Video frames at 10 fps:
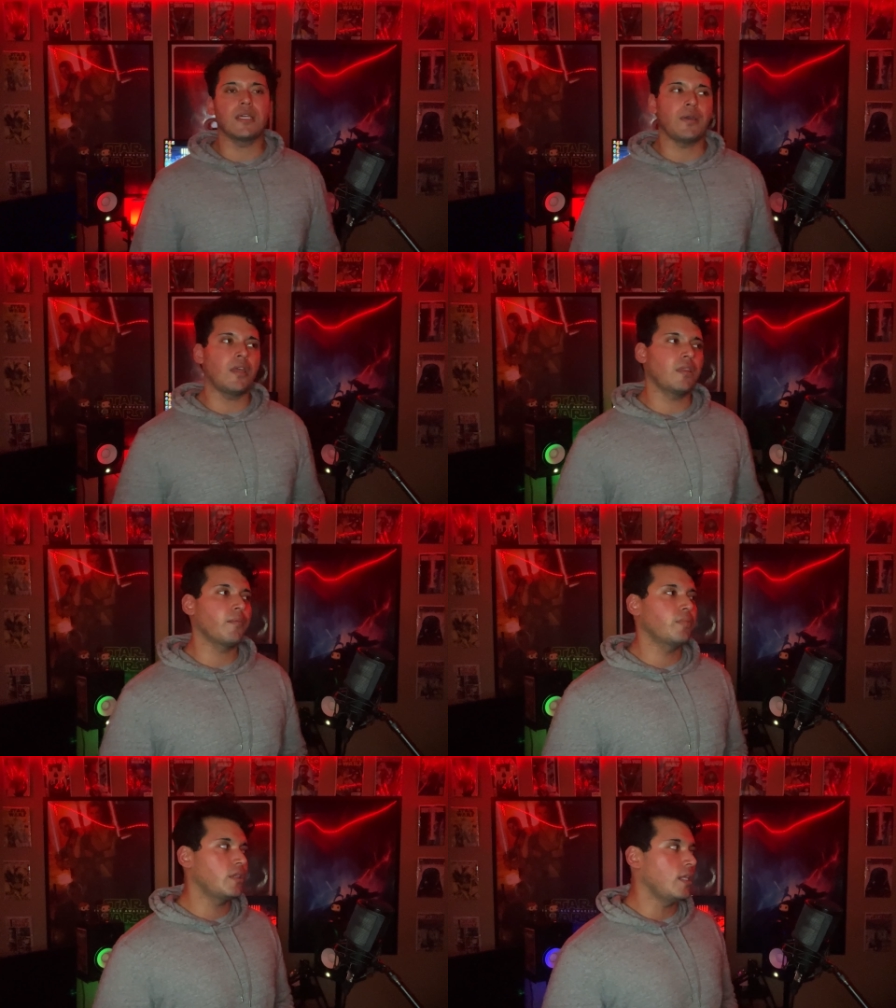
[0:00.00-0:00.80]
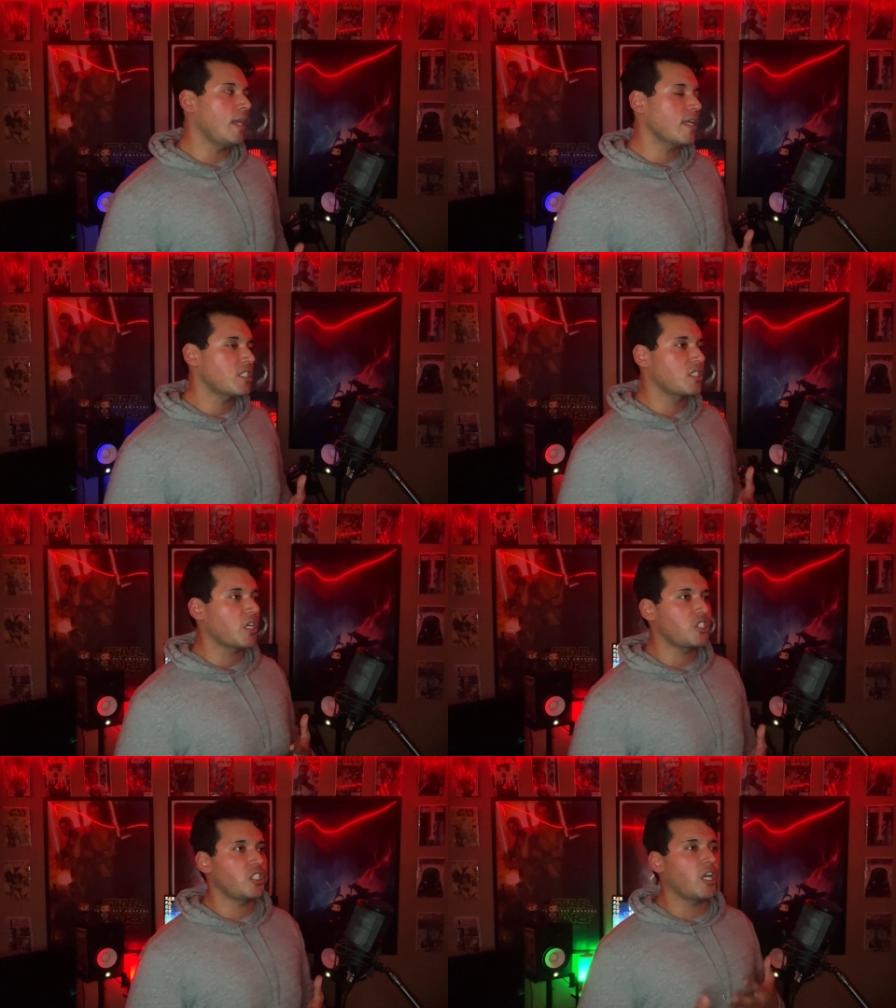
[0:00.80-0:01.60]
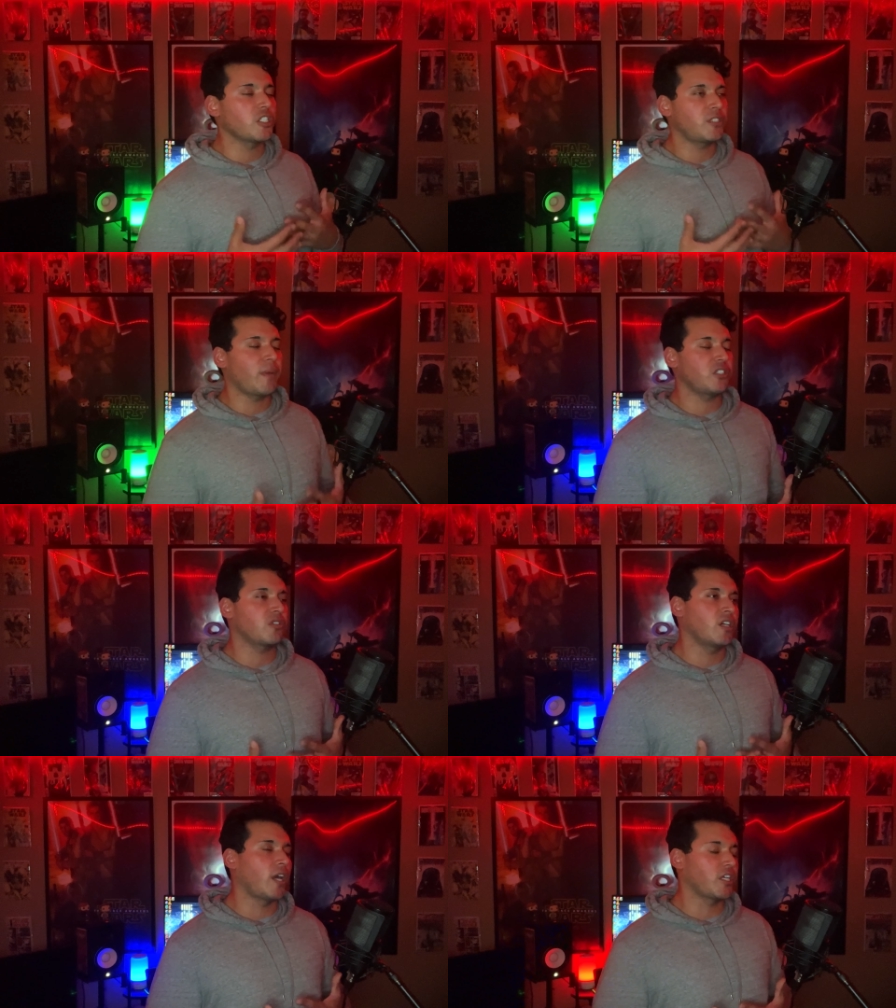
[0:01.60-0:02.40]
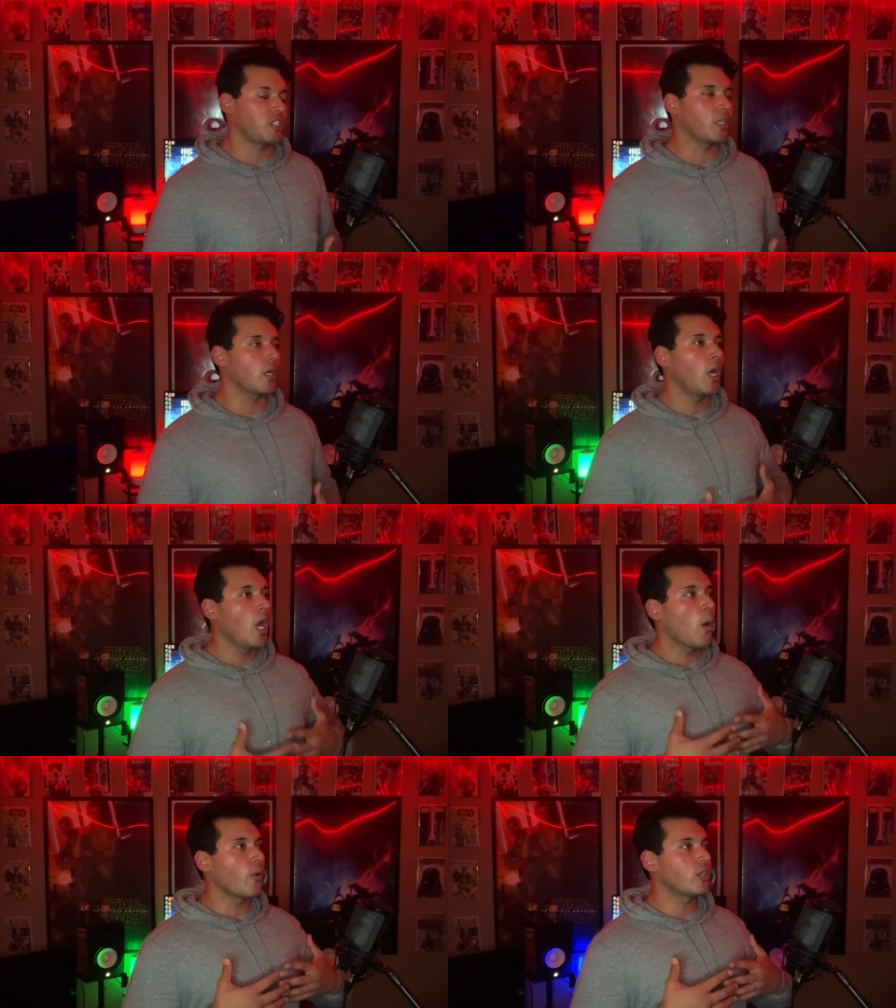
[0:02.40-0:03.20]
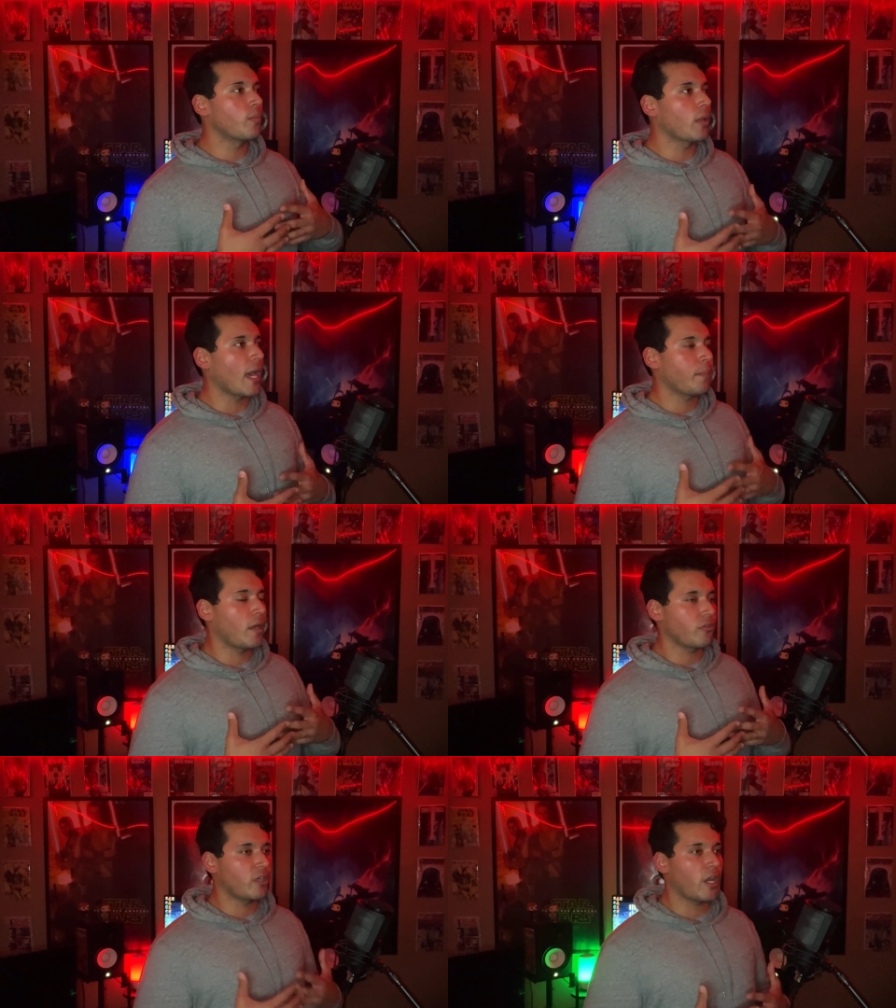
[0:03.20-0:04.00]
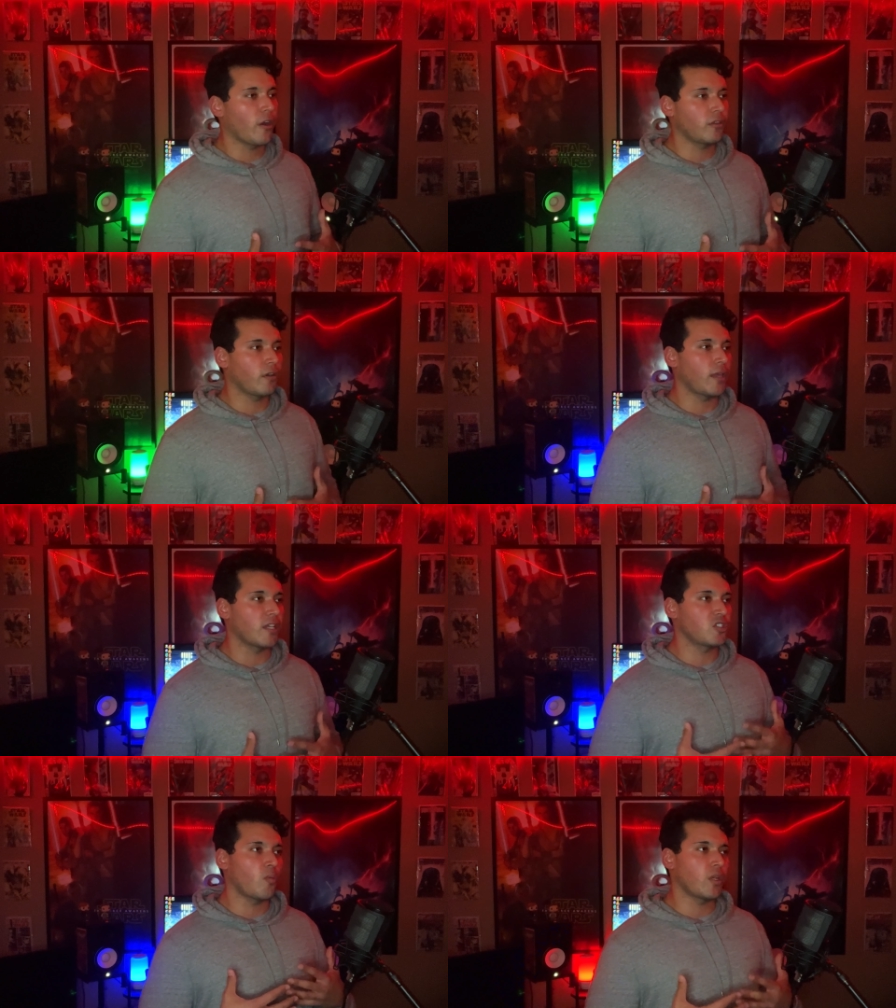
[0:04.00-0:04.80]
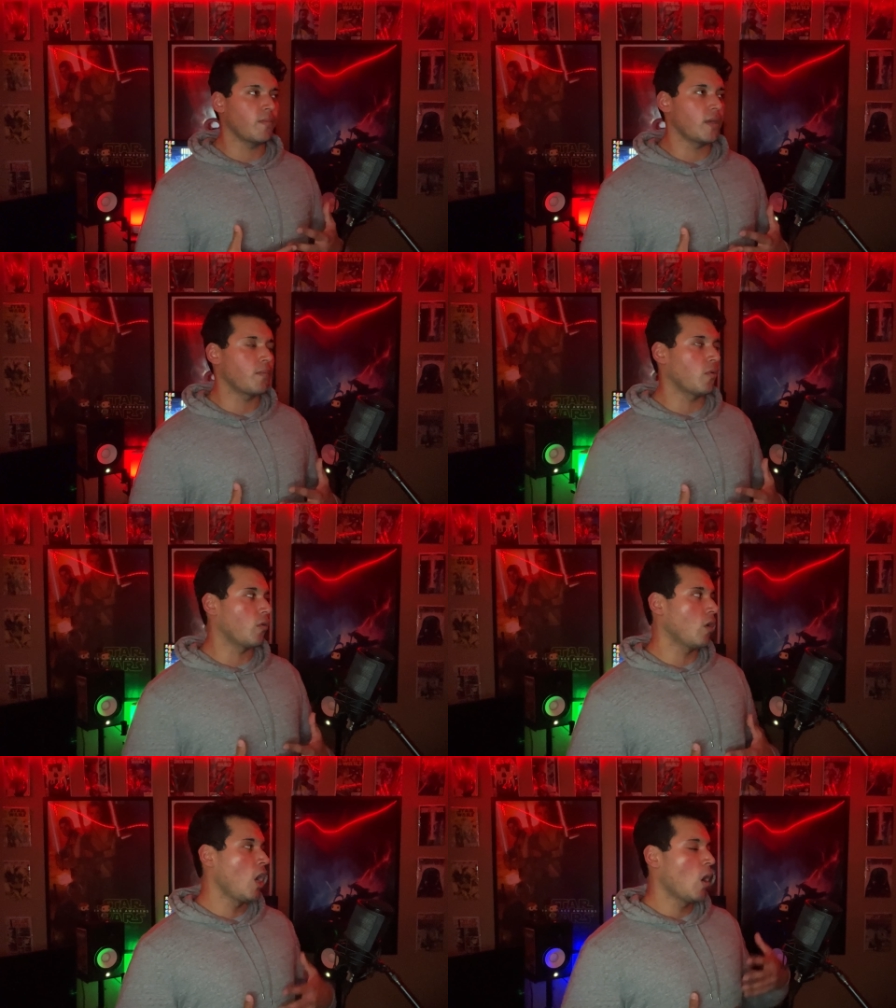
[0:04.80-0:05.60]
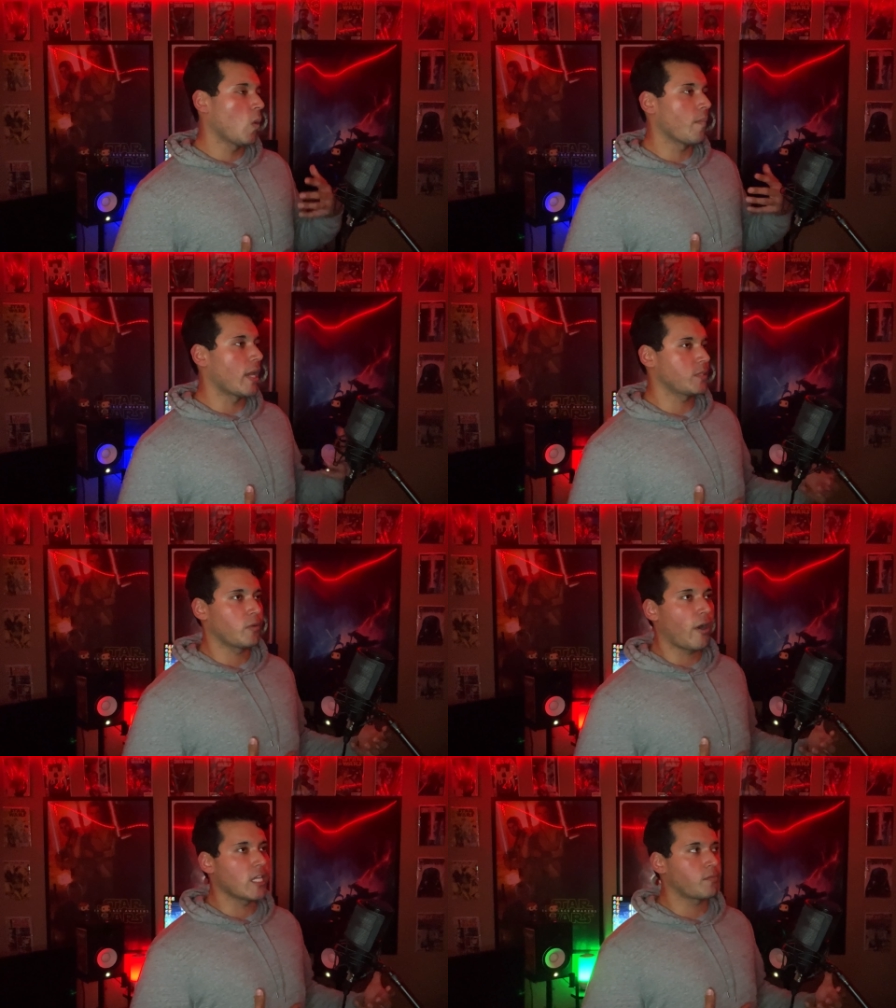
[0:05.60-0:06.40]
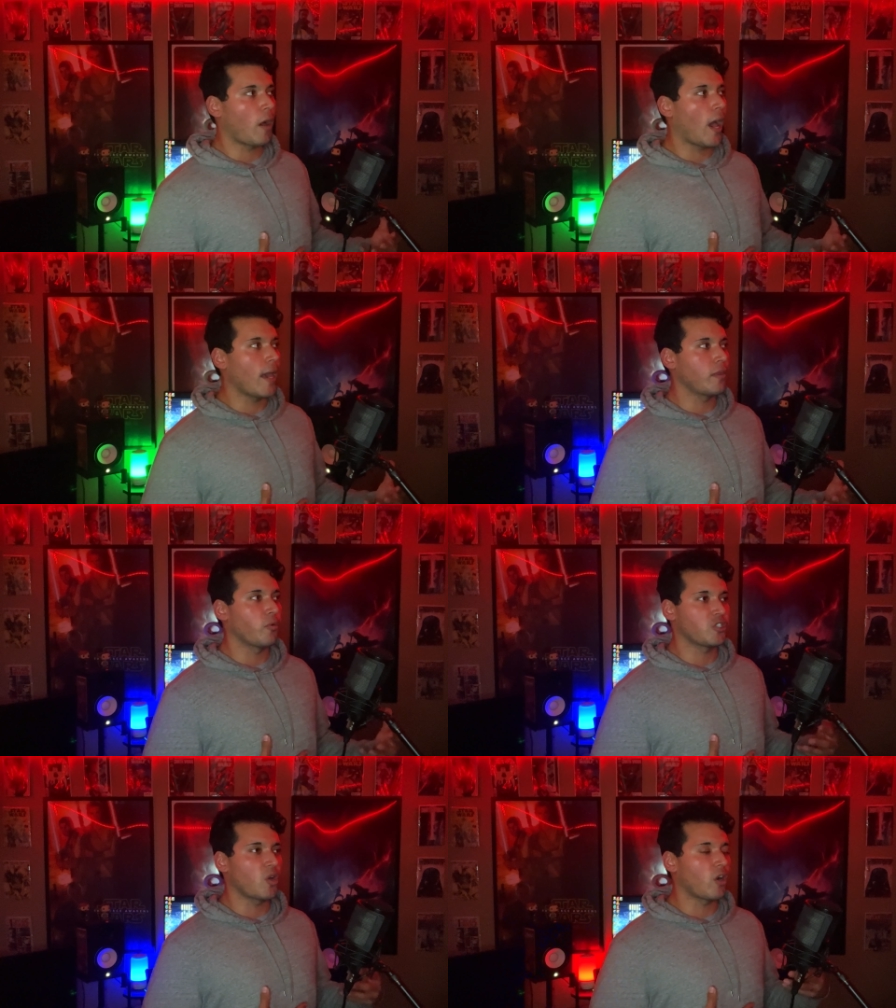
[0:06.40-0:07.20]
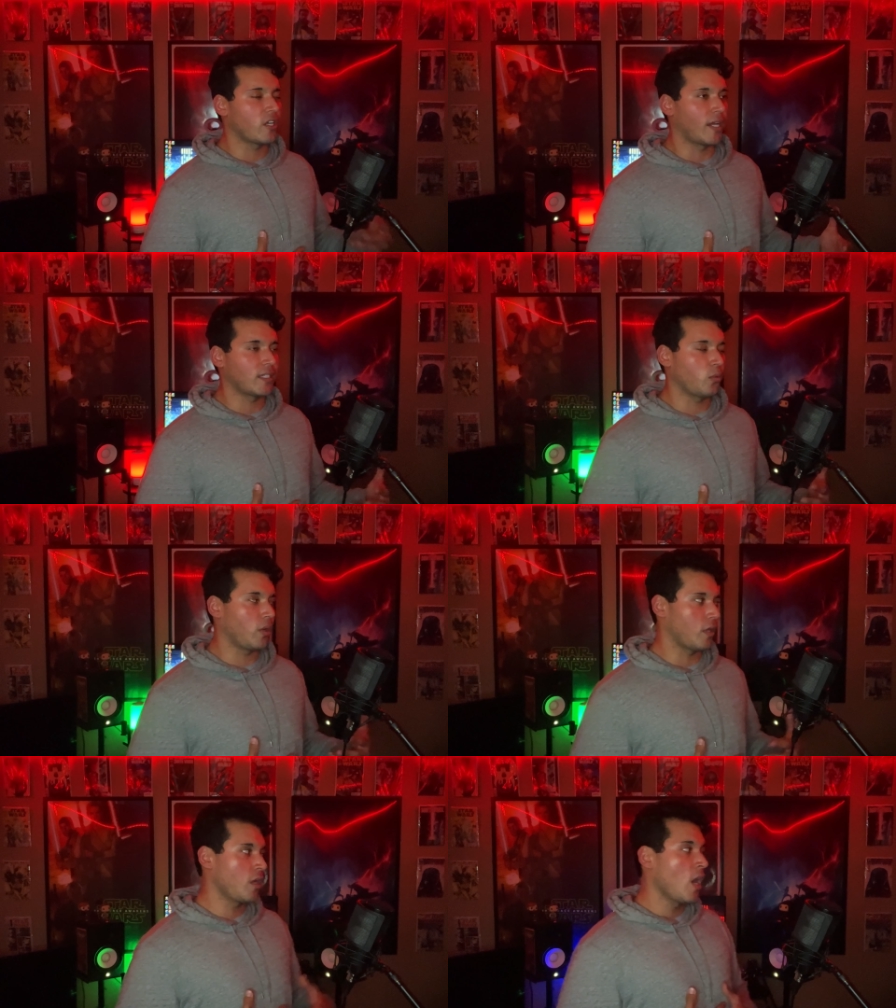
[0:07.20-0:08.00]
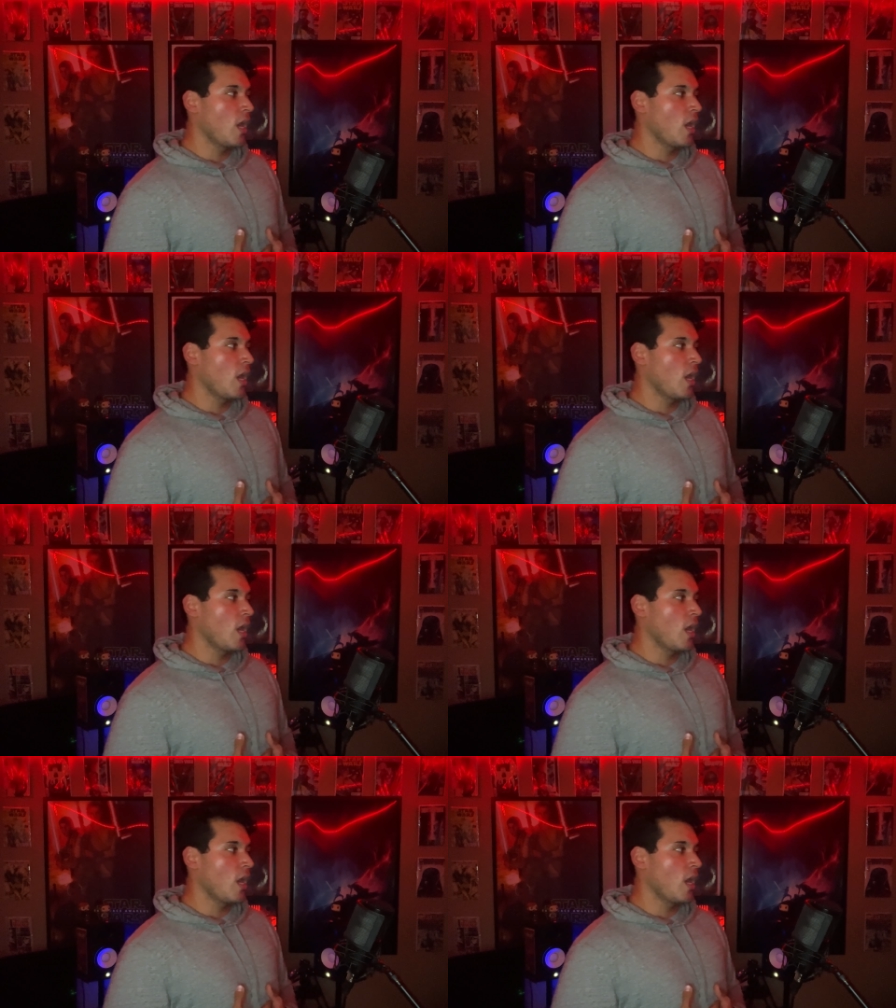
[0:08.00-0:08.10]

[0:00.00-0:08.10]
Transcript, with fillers: He, the, he had such a special connection with the Black Panther character that so many people were mesmerized by, they were so connected with.